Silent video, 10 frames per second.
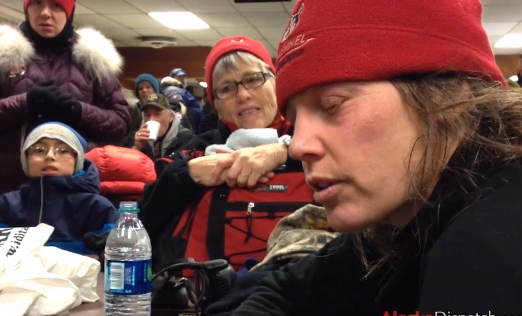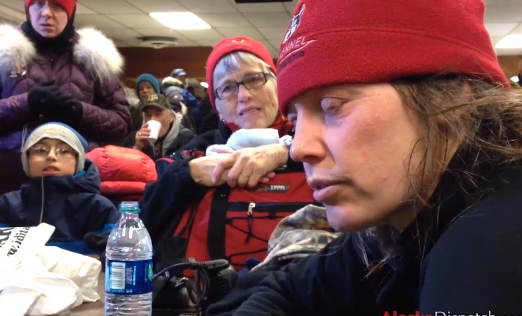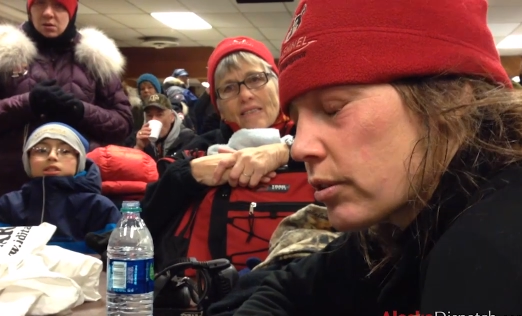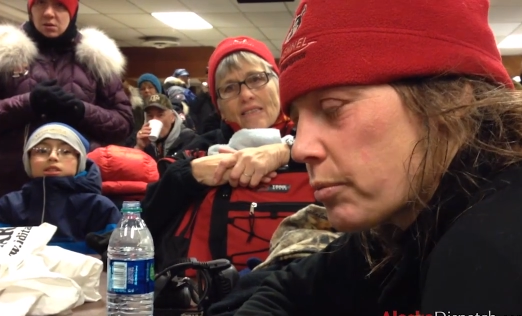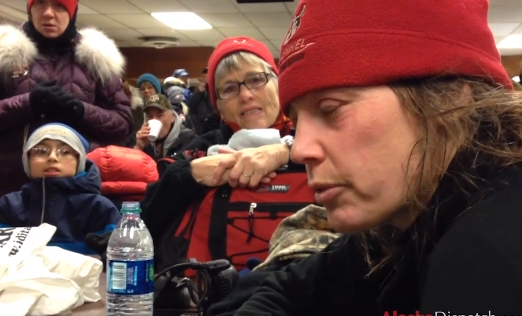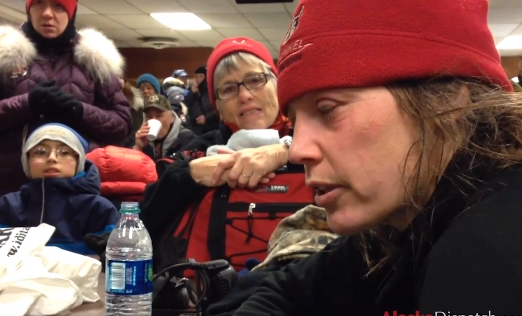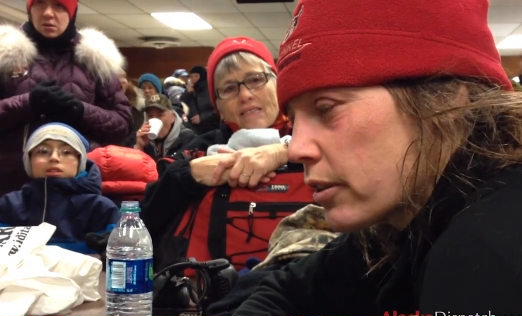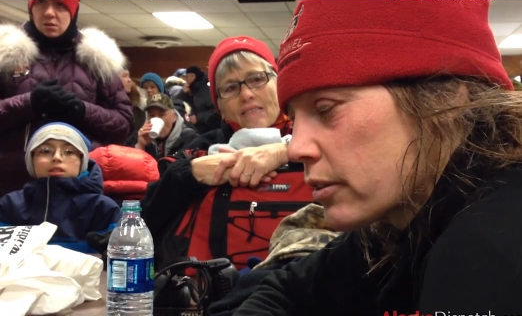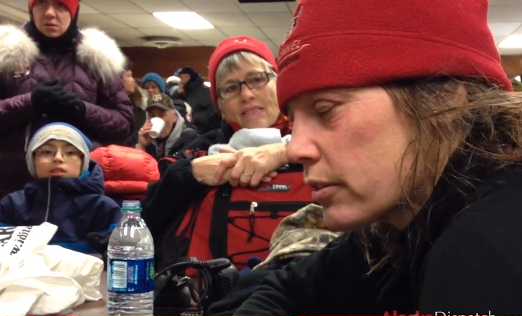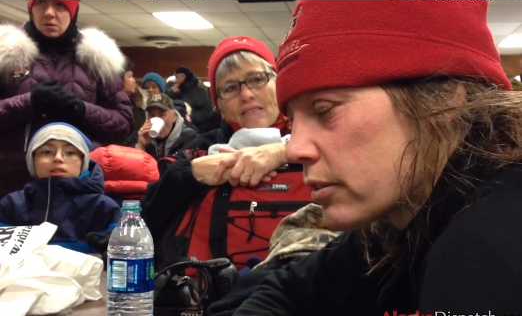Speaker 1: So there's
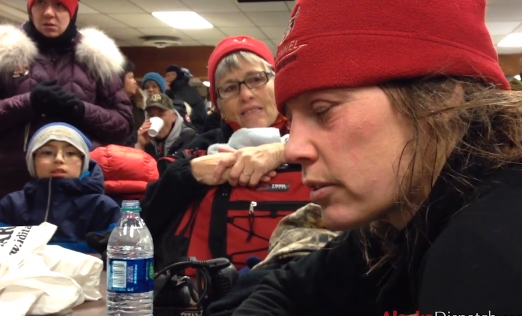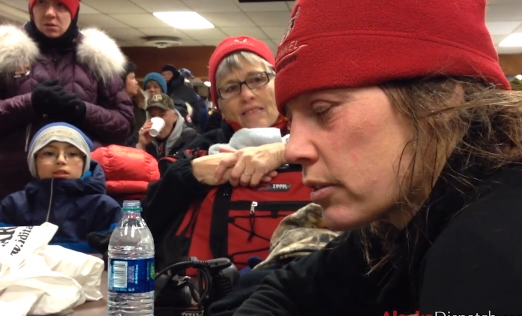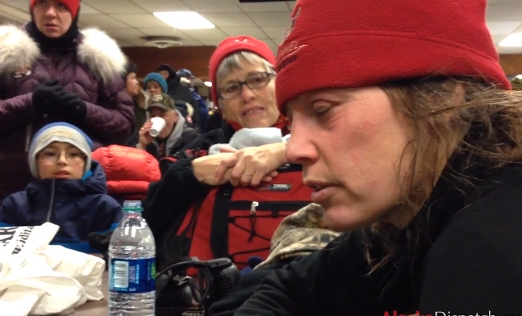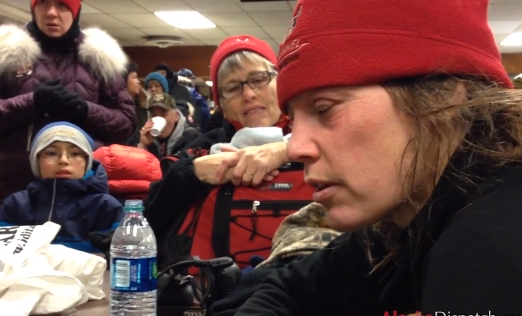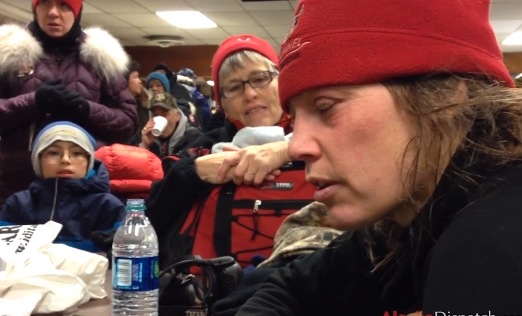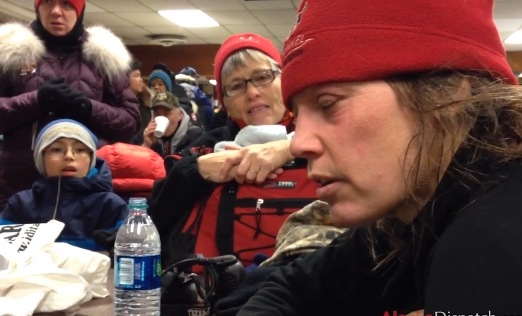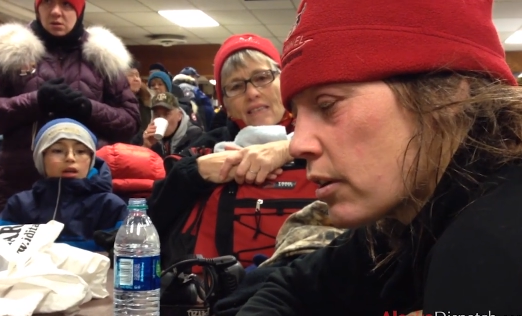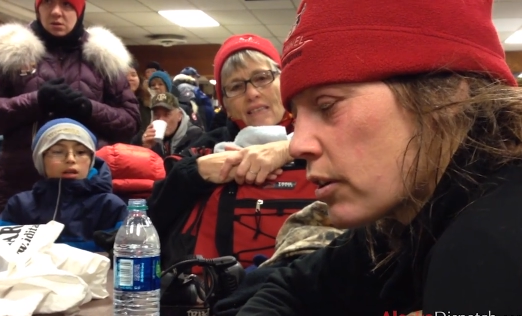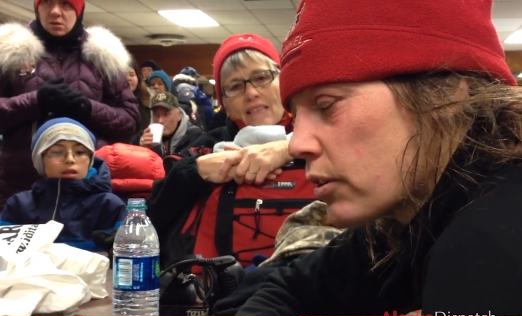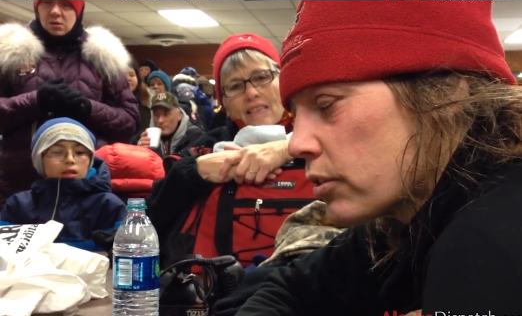snow somewhere.
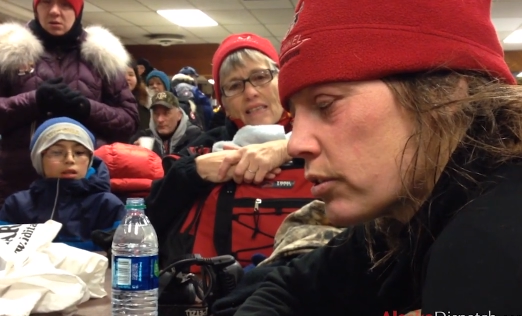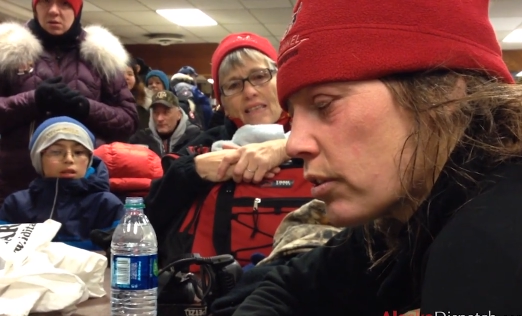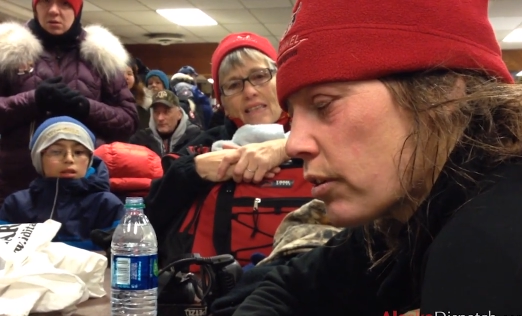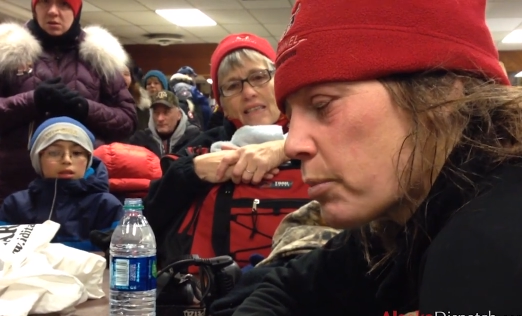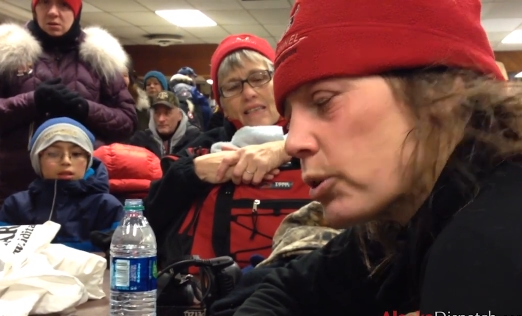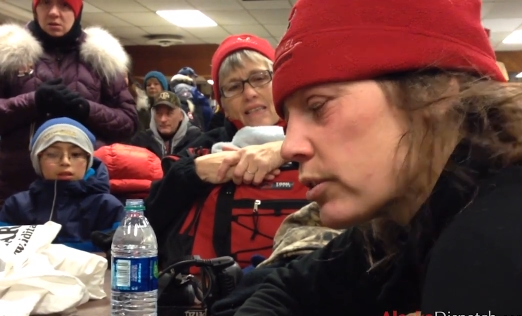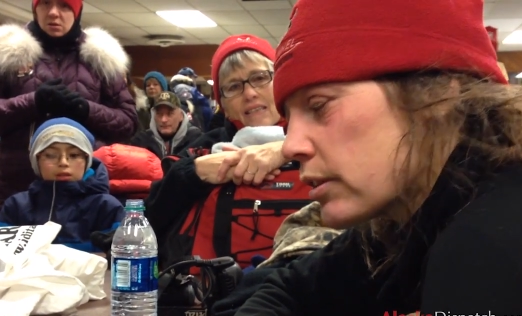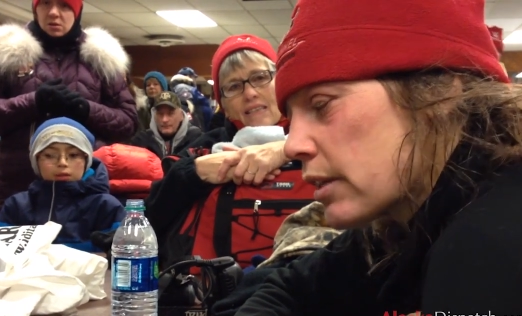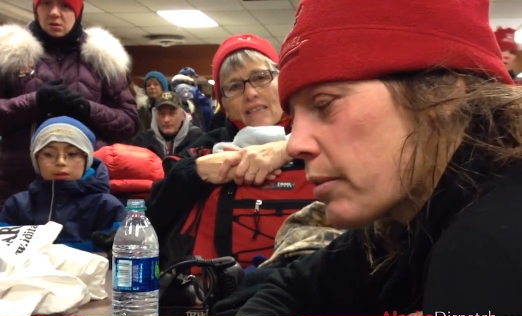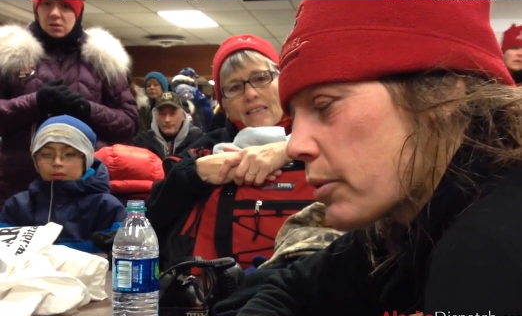
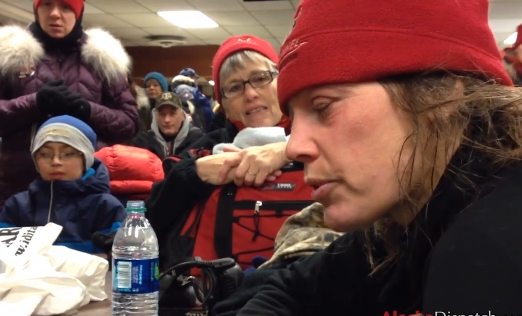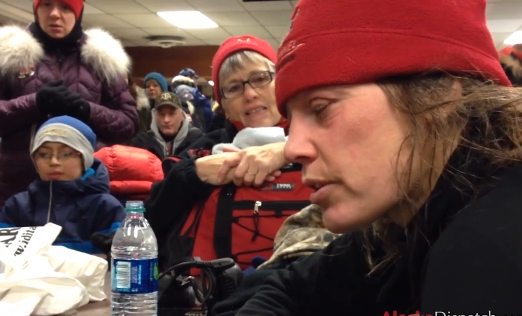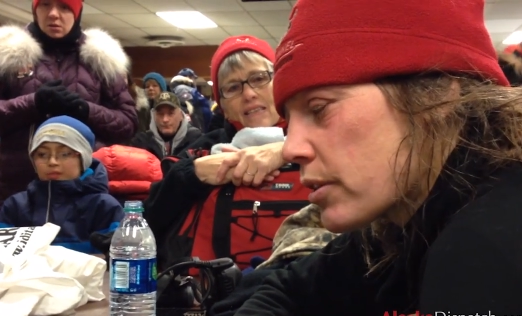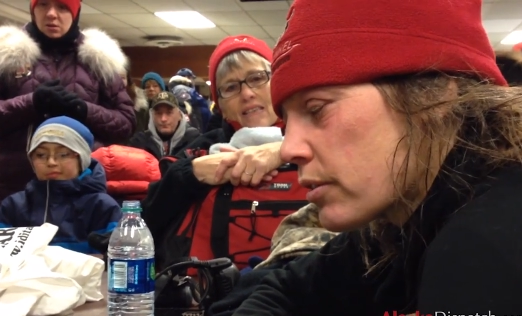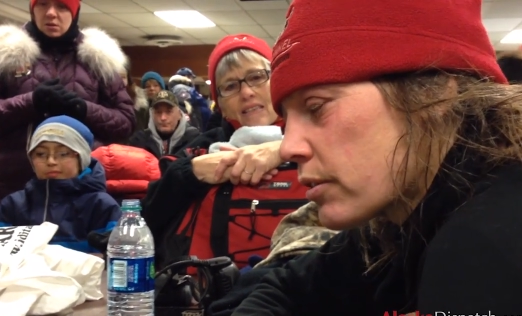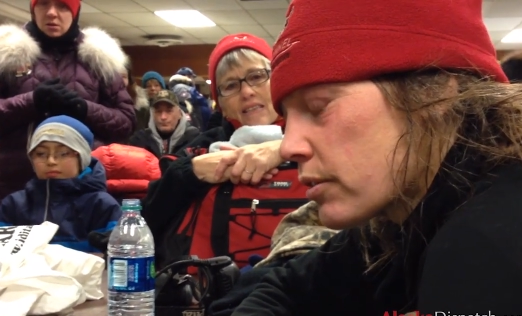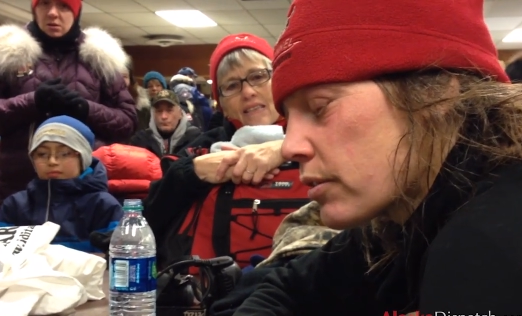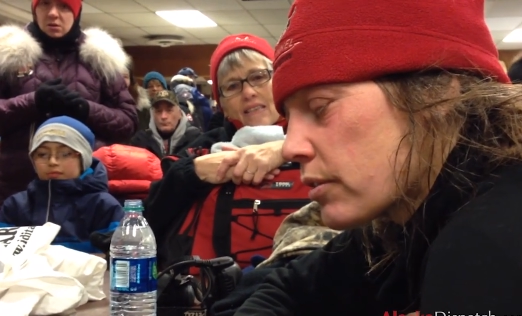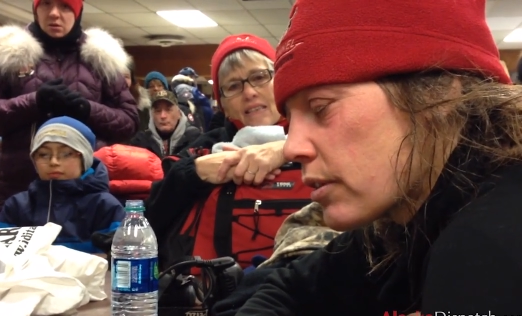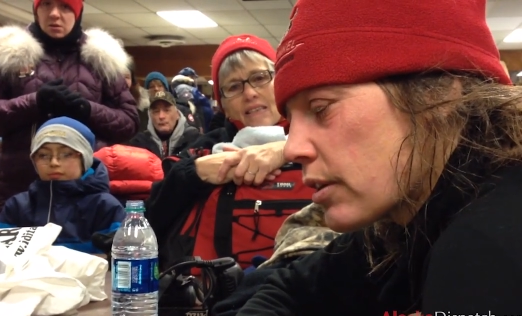So most of the time I
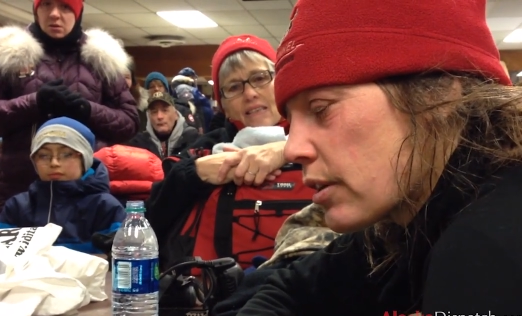wasn't